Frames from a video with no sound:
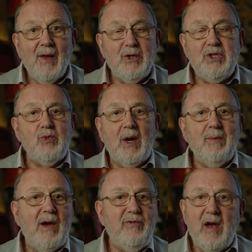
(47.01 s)
This is one of
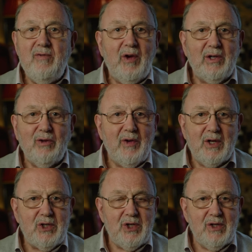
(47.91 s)
my favorite little
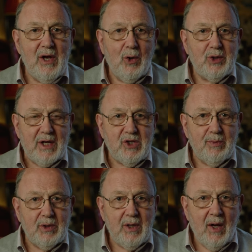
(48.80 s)
verses in the Old
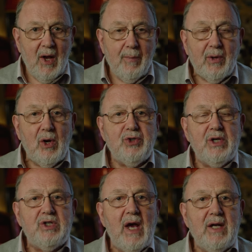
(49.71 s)
Testament, because
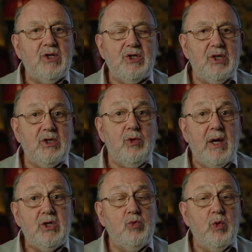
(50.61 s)
it takes a
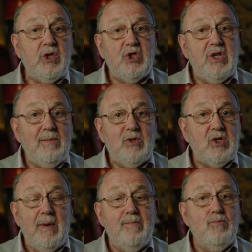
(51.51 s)
situation which seems
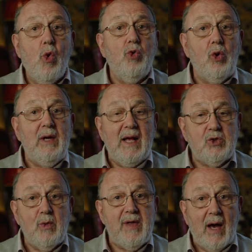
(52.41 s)
to be more or
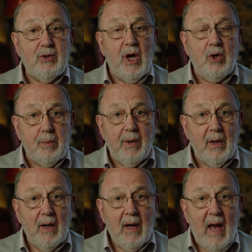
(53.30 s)
less without hope.
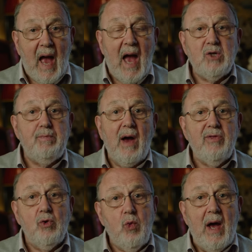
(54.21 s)
And by
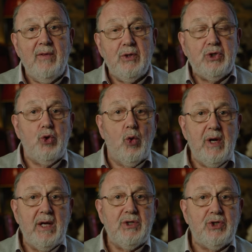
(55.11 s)
the way the
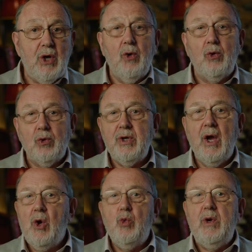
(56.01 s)
story is told,
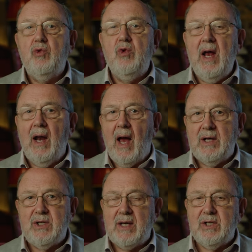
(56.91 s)
we
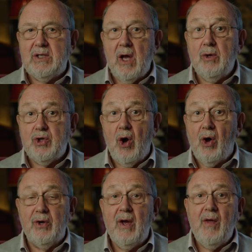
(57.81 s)
realize as it goes
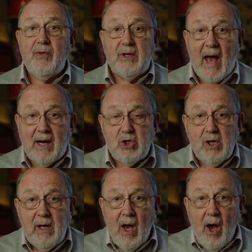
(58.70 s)
on that actually